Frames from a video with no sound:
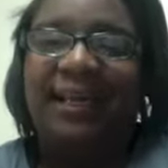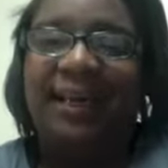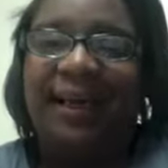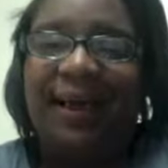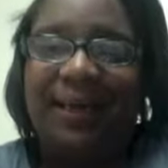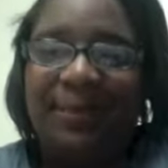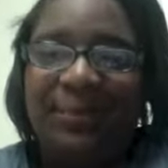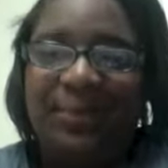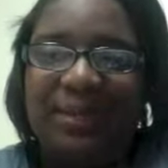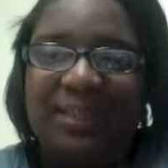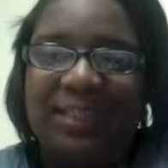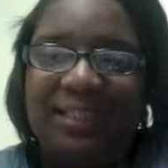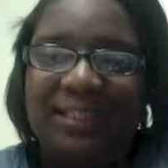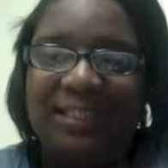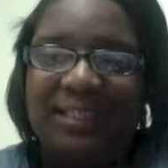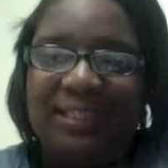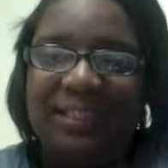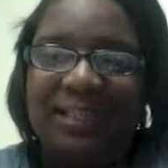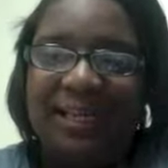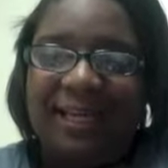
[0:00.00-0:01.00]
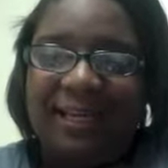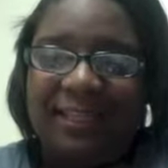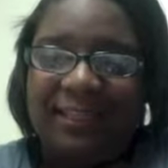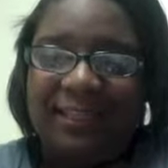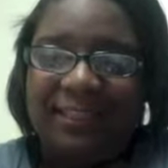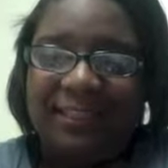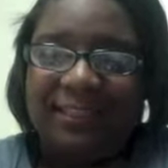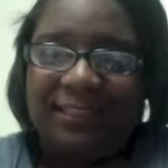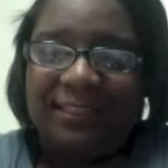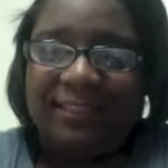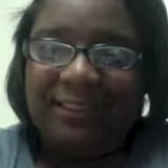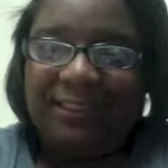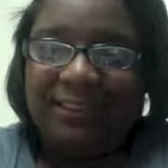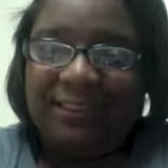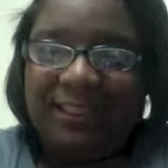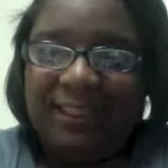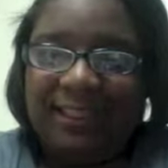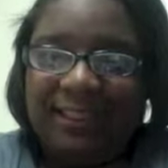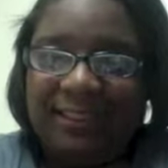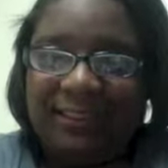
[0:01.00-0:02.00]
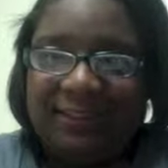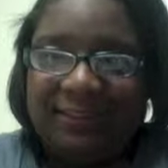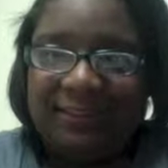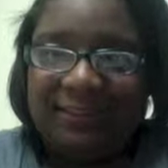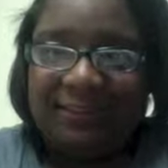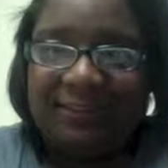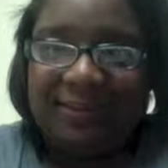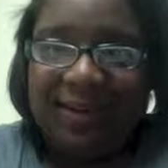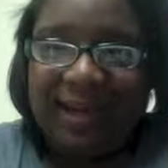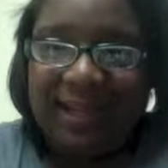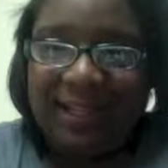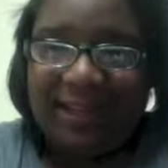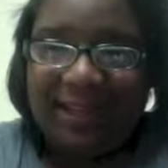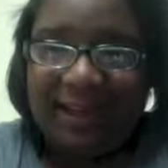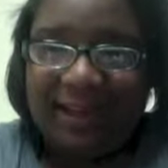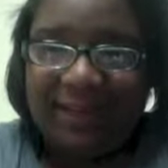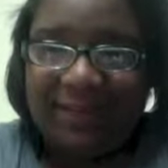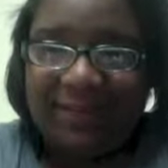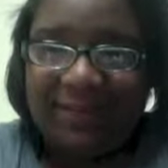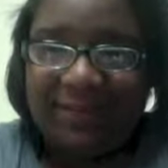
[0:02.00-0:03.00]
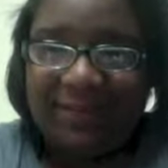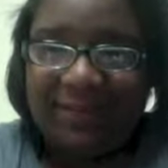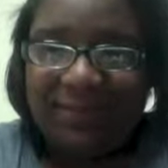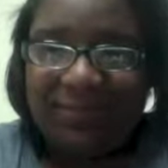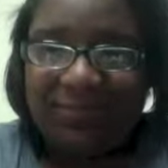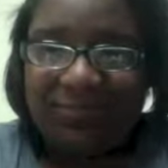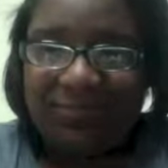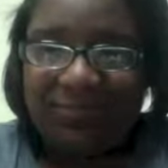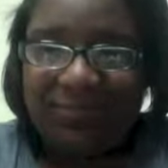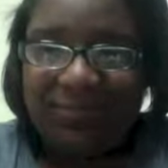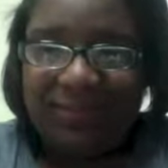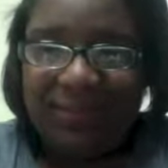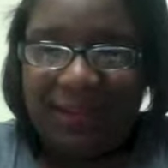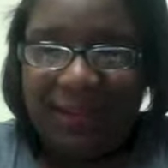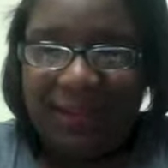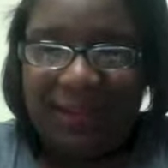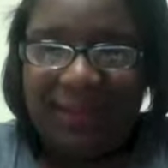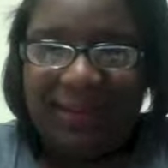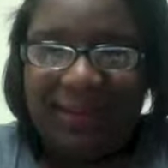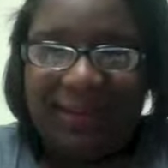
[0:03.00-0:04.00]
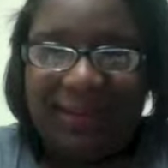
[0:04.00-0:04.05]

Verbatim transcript: happened that changed my life like